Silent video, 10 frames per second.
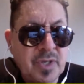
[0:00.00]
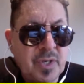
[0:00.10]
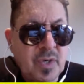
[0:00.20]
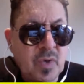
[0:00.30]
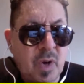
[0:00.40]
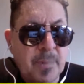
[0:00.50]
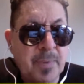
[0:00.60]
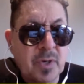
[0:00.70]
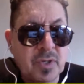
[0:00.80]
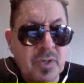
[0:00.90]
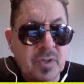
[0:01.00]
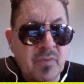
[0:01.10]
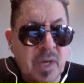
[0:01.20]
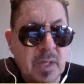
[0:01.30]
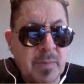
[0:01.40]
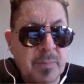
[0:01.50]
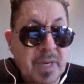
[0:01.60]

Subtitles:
you on personal development,